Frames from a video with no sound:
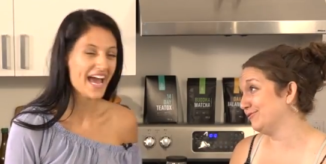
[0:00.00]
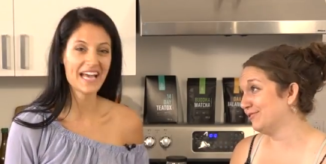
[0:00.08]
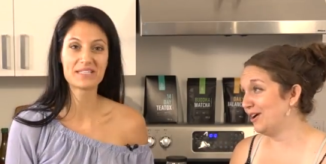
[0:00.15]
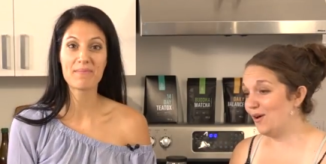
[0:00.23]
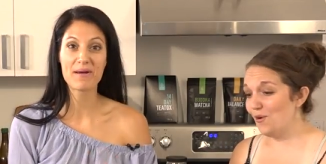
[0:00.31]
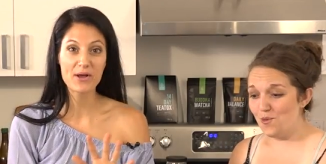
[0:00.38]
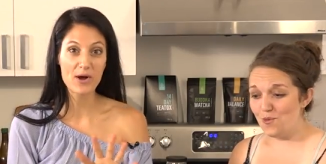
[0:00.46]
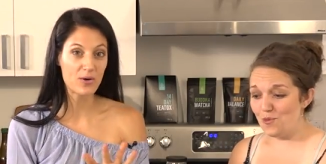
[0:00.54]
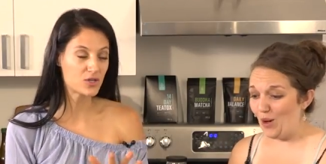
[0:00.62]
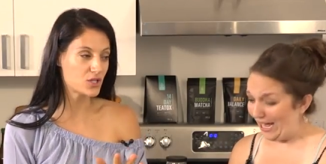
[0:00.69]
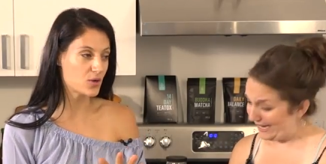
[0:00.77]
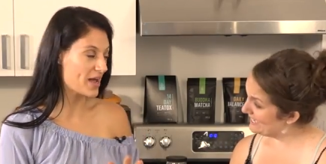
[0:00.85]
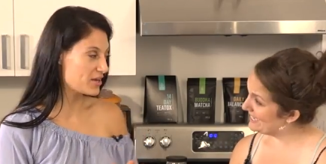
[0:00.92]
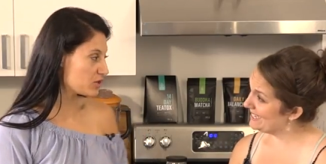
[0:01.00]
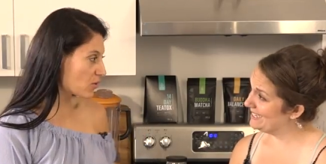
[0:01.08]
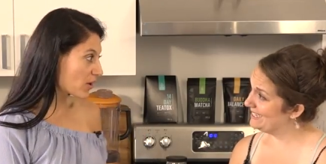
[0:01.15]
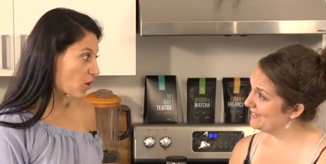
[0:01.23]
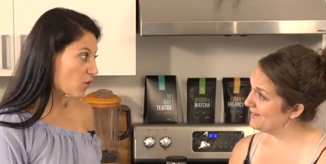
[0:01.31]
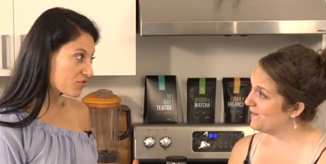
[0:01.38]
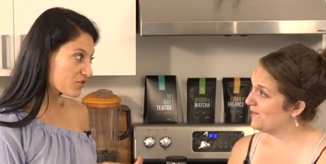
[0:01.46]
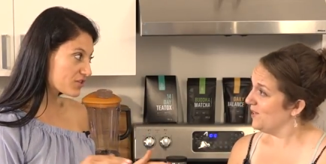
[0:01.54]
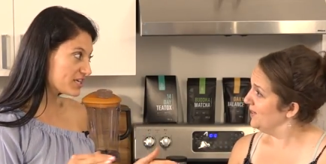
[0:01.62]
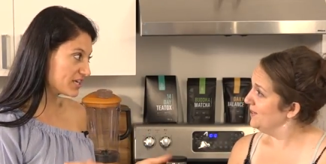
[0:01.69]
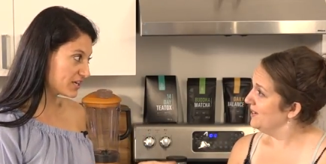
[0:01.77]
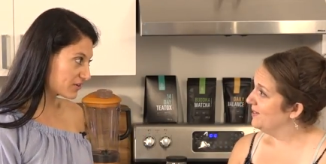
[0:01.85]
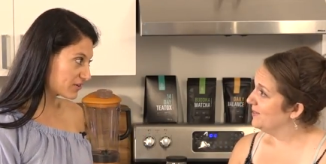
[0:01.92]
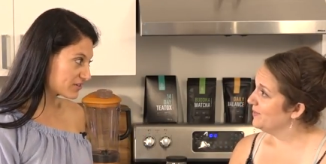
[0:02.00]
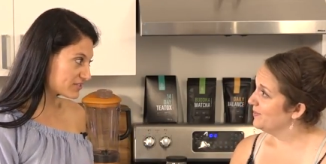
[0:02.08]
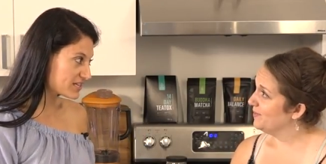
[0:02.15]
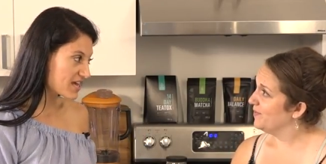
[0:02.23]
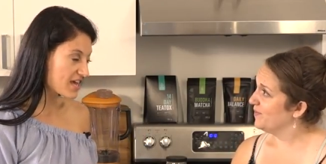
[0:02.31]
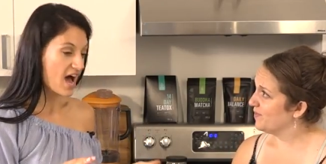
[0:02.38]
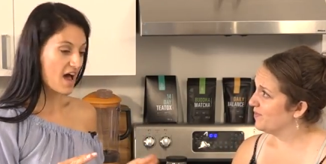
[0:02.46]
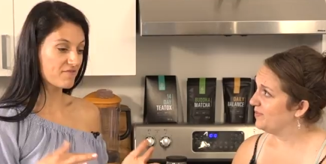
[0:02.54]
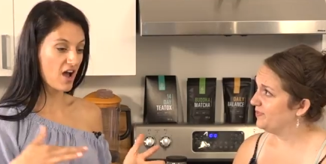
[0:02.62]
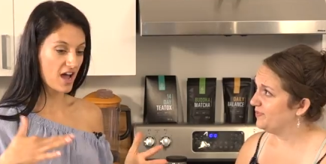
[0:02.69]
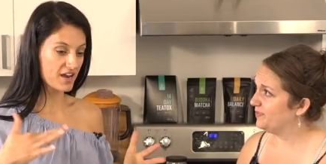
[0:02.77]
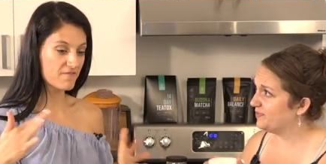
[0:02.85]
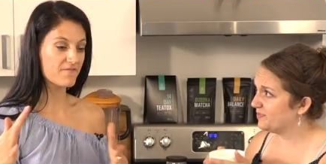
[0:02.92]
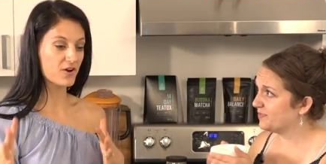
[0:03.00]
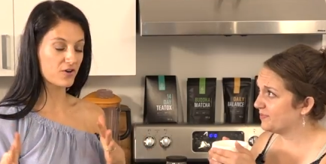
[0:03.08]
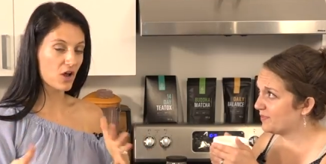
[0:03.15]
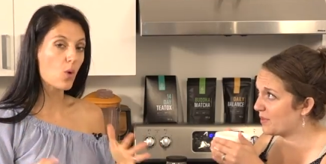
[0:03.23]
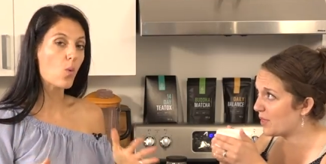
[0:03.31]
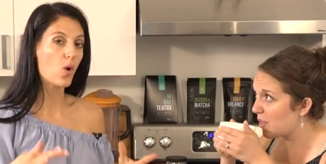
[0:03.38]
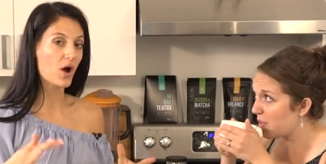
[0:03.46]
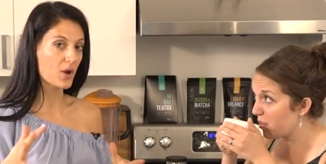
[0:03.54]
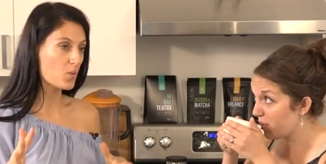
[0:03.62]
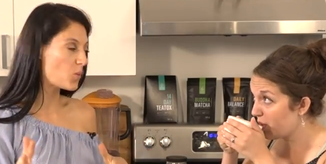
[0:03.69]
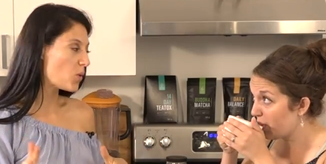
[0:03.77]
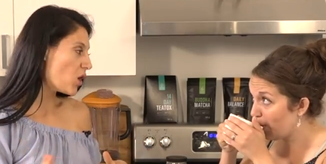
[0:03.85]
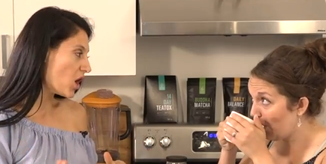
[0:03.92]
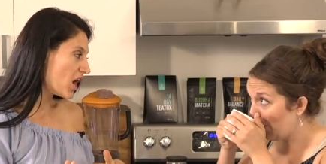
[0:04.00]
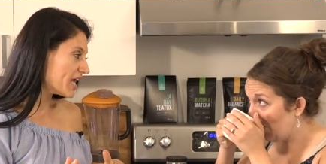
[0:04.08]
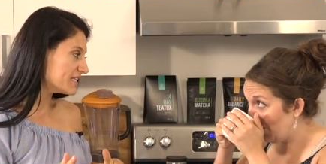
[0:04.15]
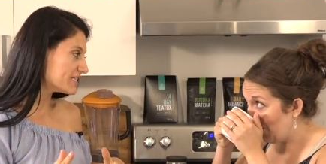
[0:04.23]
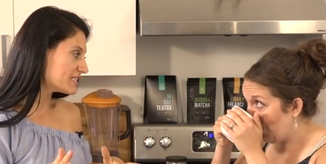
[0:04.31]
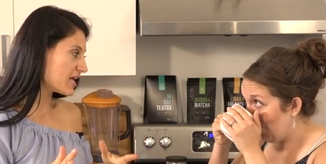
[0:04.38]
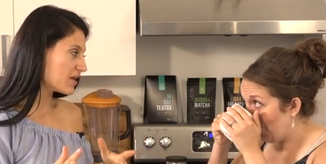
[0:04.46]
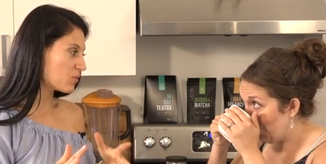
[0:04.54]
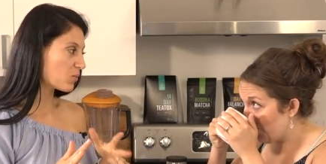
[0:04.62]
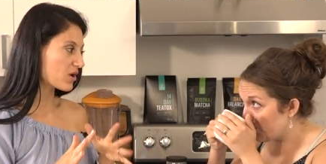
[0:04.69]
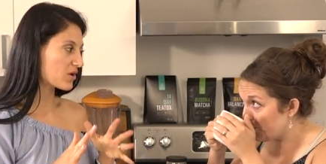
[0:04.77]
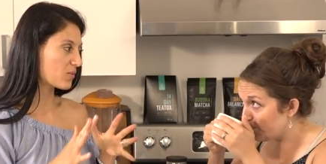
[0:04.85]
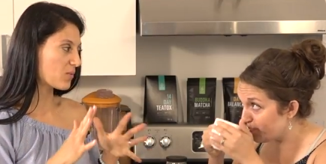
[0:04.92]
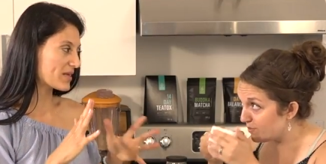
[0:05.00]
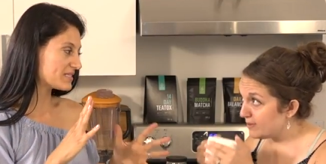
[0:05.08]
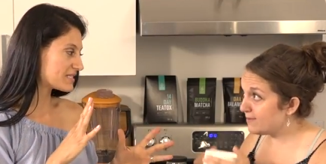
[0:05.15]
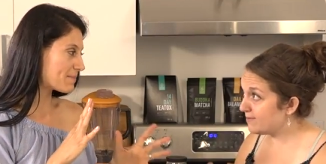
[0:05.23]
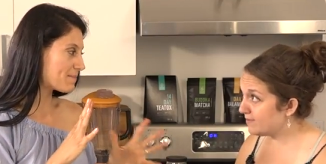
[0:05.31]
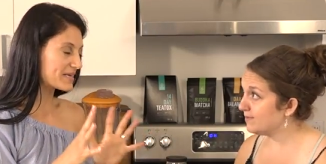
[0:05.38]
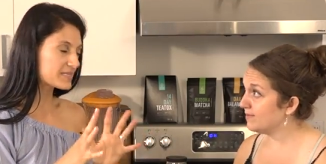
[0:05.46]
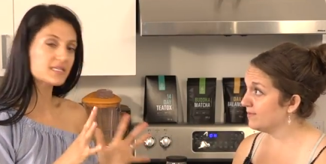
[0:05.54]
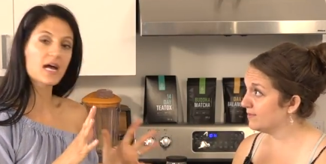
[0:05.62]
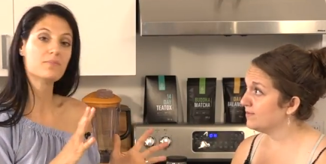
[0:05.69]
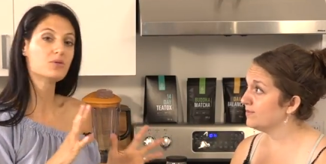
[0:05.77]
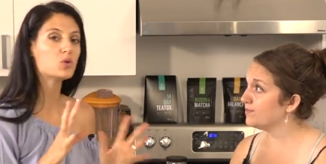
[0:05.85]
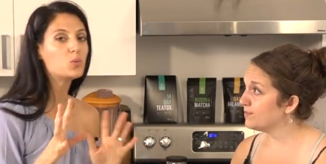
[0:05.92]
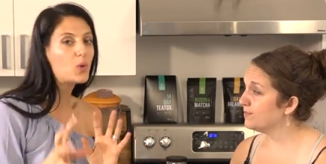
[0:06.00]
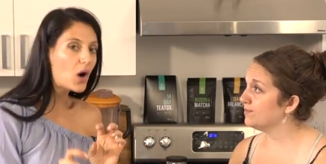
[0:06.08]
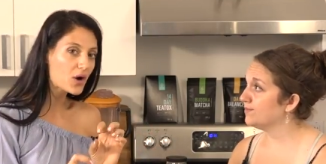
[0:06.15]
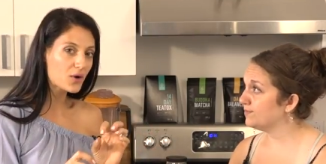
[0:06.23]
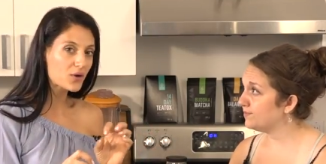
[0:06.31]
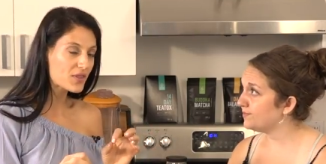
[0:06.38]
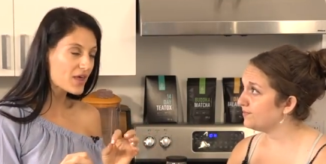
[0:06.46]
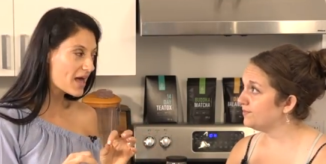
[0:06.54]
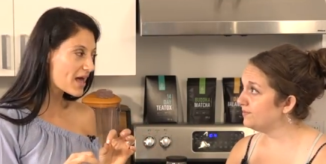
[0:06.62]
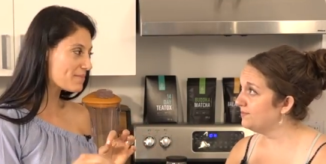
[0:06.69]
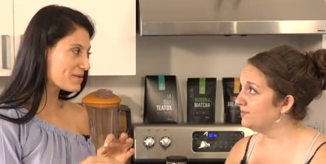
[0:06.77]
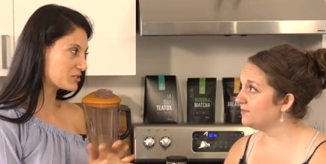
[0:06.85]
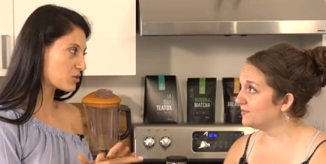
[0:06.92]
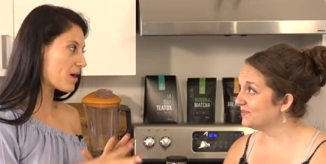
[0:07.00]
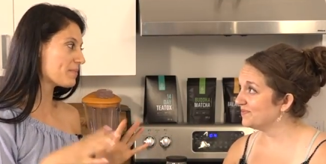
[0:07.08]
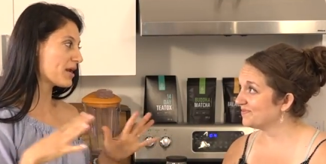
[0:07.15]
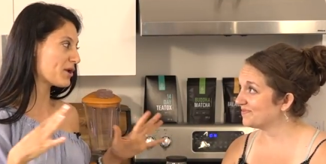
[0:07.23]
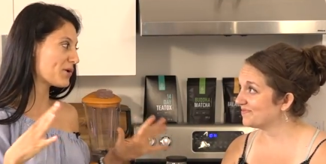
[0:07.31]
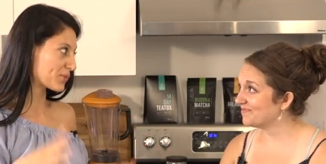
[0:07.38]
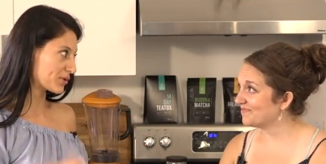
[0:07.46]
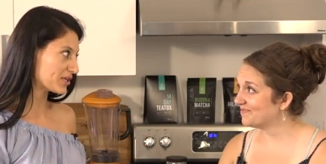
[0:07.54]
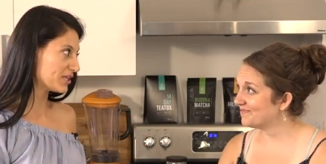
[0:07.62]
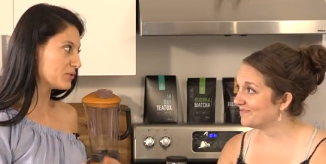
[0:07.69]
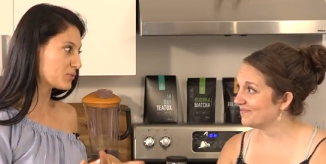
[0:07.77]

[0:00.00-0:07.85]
Speaker 1: it's my go-to, and you know what? Over the years, I've kind of figured out what it wants and where when's the best time to water them, and so I'm getting really,